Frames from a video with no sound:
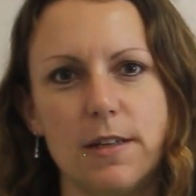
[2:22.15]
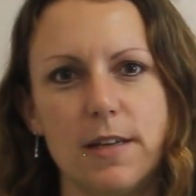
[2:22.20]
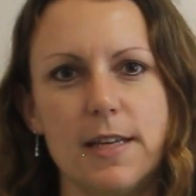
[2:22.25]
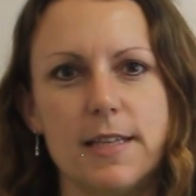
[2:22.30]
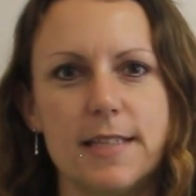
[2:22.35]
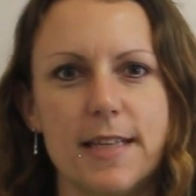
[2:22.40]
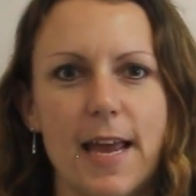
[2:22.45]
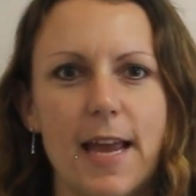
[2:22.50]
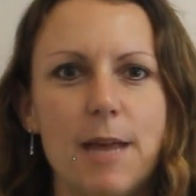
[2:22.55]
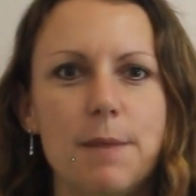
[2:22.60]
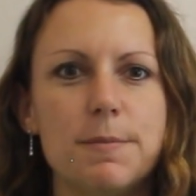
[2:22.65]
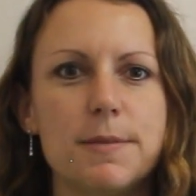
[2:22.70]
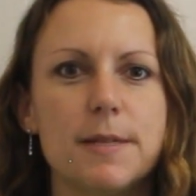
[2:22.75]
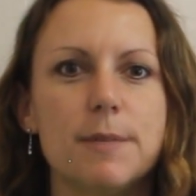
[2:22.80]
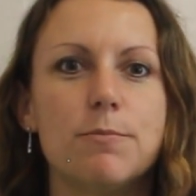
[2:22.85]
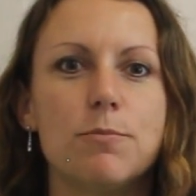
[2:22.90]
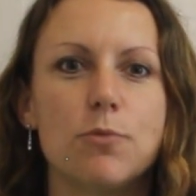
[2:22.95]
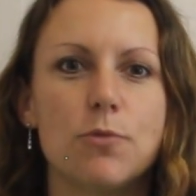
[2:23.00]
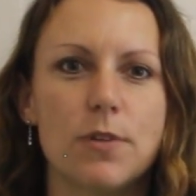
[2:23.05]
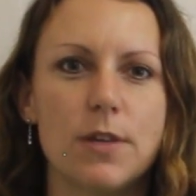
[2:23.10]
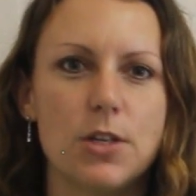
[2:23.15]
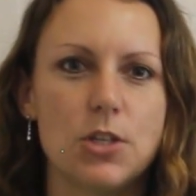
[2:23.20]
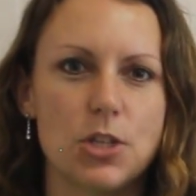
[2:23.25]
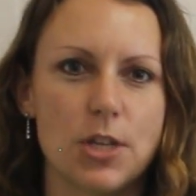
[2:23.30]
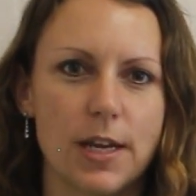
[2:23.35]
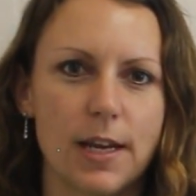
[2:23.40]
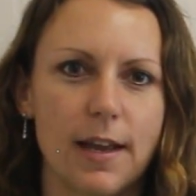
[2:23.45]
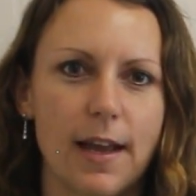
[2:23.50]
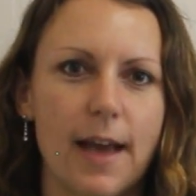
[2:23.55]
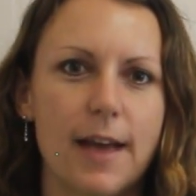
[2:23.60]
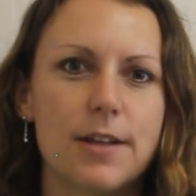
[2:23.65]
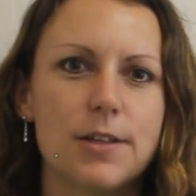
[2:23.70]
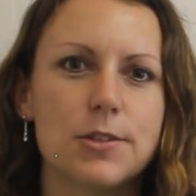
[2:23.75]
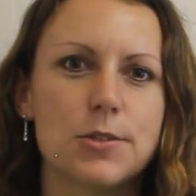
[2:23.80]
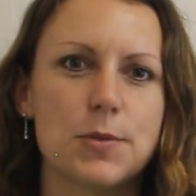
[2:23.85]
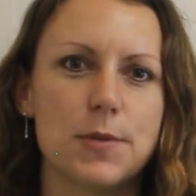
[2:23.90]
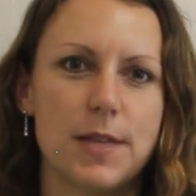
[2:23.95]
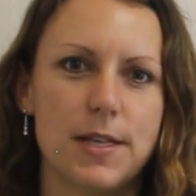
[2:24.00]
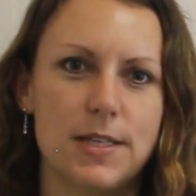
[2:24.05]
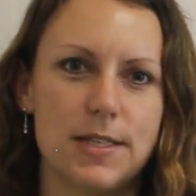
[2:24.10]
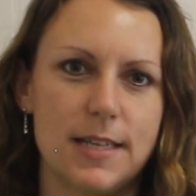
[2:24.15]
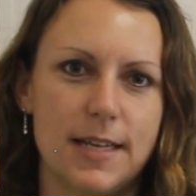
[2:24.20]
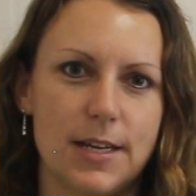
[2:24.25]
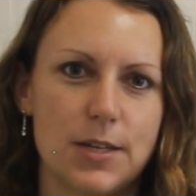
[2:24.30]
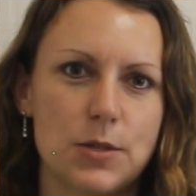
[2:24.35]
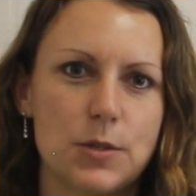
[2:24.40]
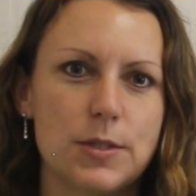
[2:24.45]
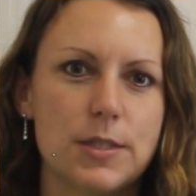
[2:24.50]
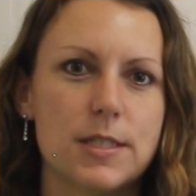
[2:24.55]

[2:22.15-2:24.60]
is aimed at bridging adults with intellectual